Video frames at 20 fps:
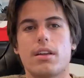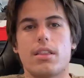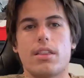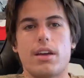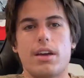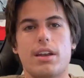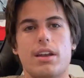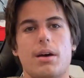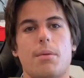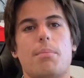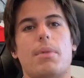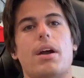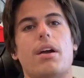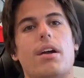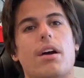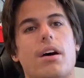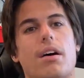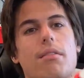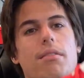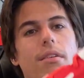then a
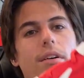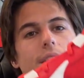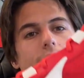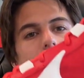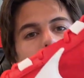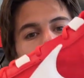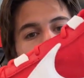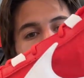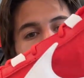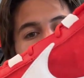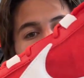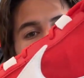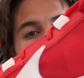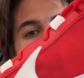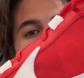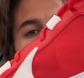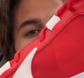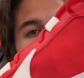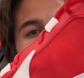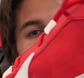pair of
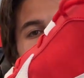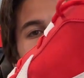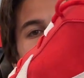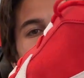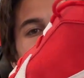Nike Zoom